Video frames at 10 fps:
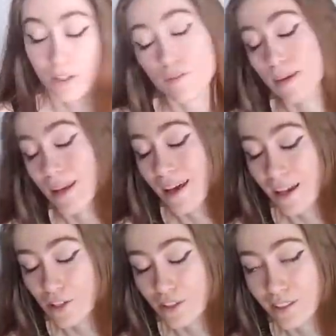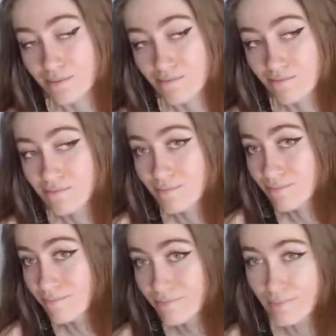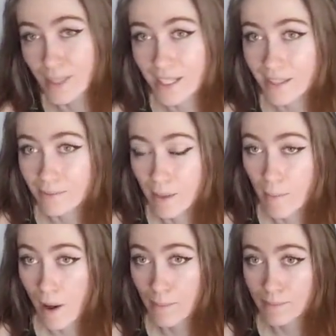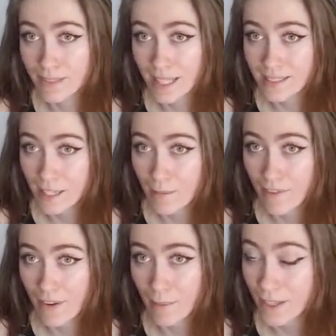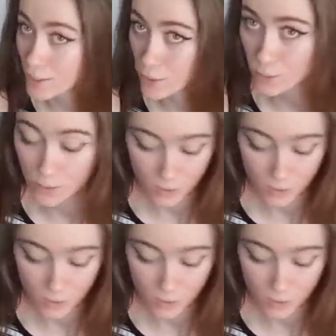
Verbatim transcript: live with my dad actually, but like my mom and that's how my family I do.